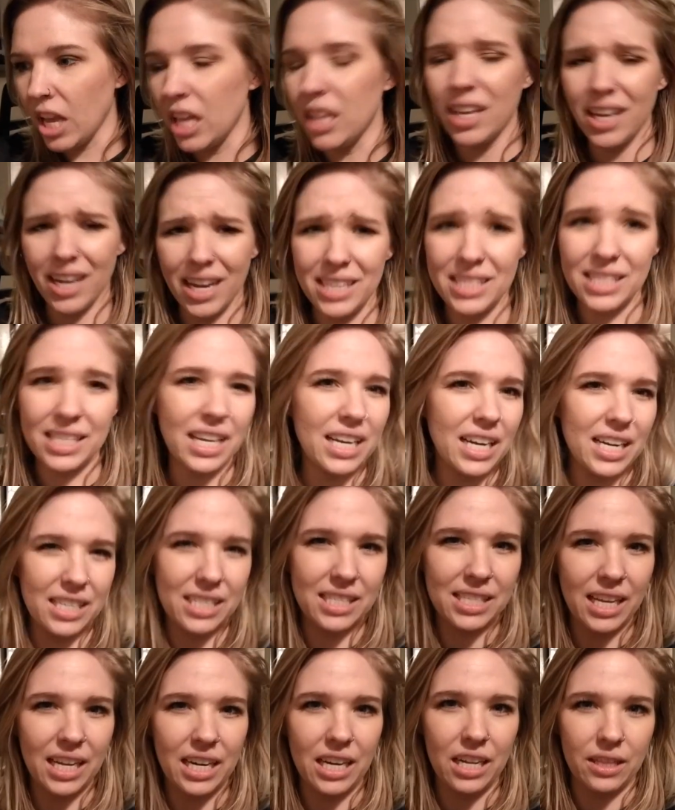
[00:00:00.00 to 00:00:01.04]
like I said I
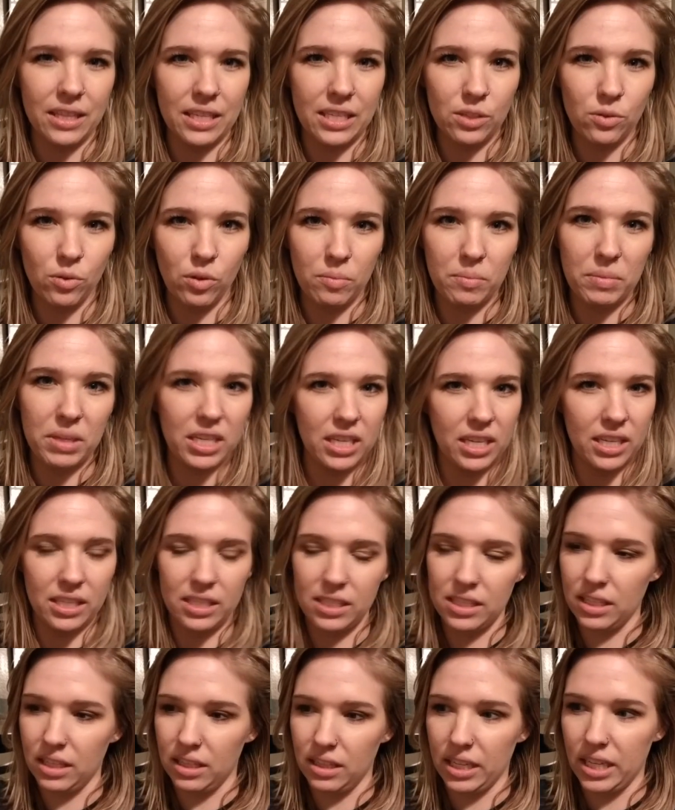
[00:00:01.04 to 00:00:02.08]
decided on this one
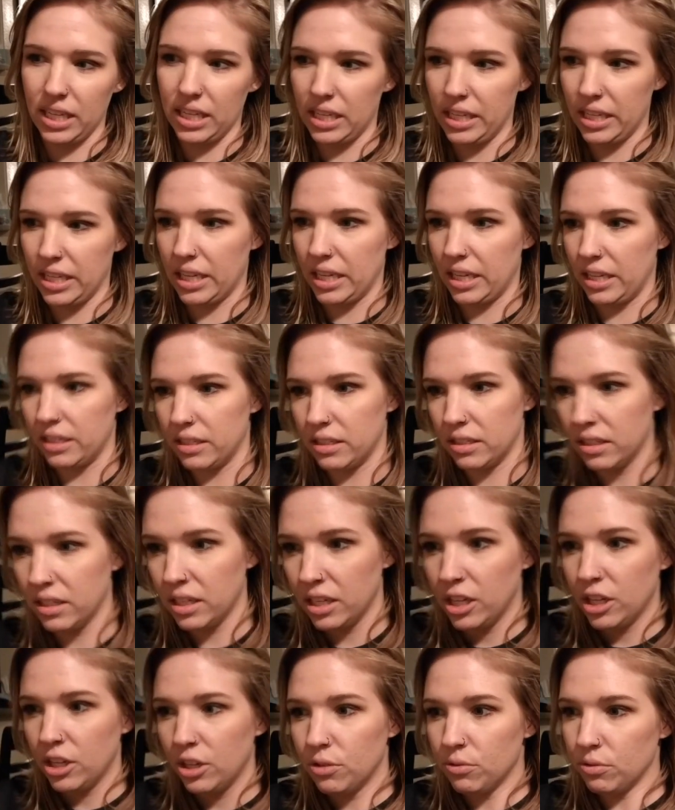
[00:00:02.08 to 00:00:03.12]
because a lady had
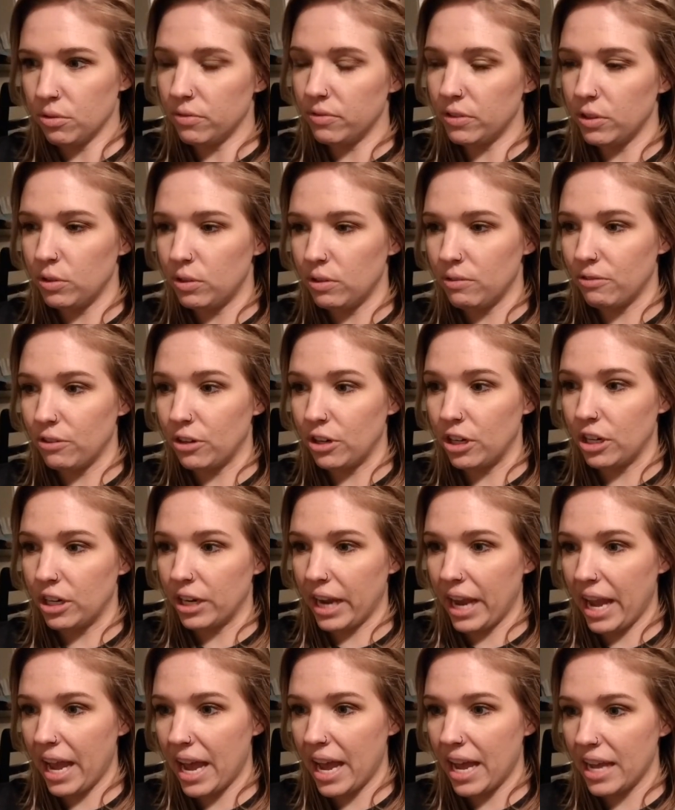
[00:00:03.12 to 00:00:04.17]
reviewed it for her
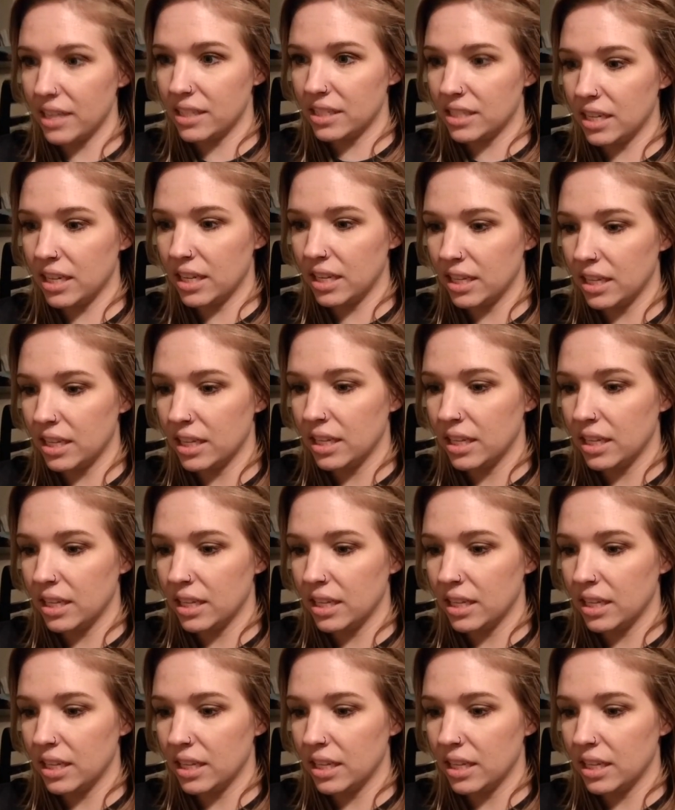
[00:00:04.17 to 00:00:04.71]
cat